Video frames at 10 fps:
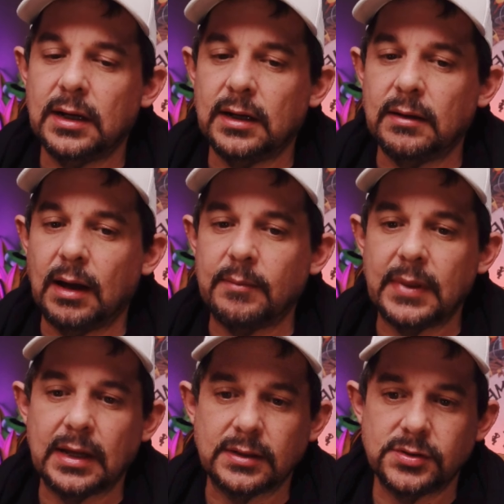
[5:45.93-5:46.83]

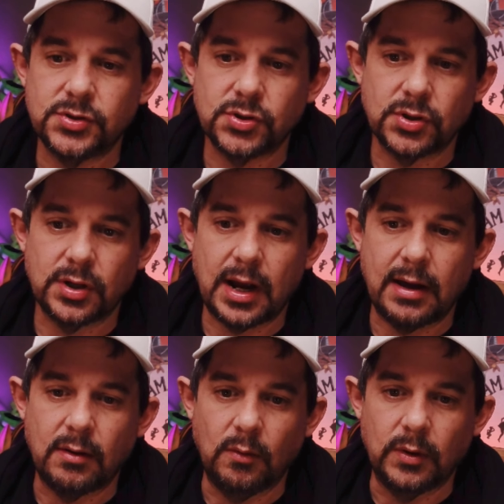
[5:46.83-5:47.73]
I'm not sure
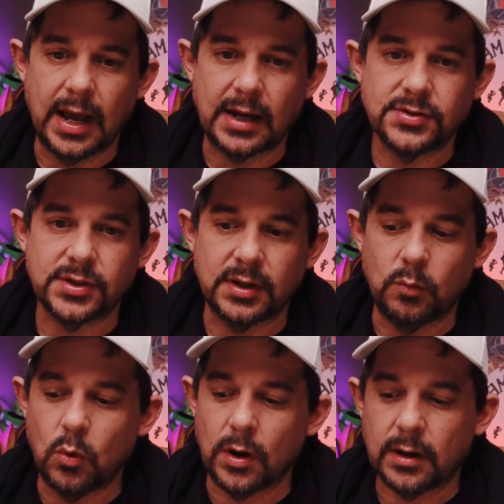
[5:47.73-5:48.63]
how it would
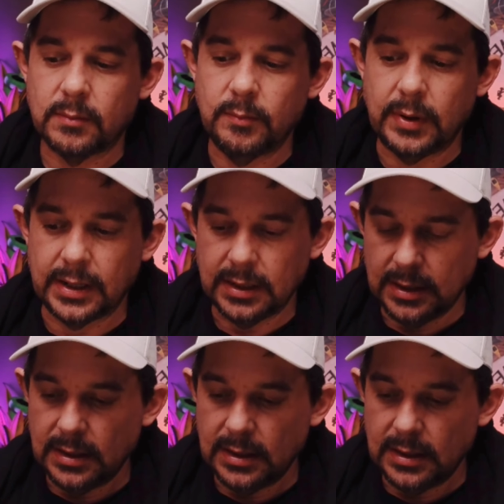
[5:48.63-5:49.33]
actually work, but